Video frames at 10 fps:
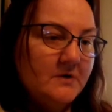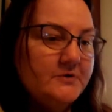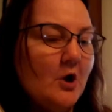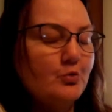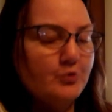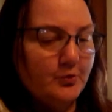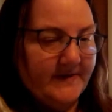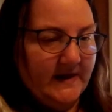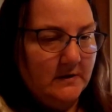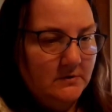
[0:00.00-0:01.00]
No,
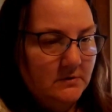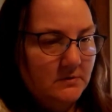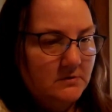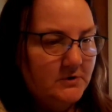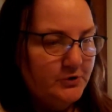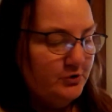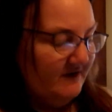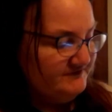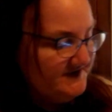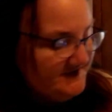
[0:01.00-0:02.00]
Ruby, you
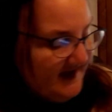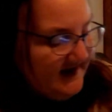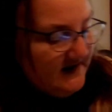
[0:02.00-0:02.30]
have to stay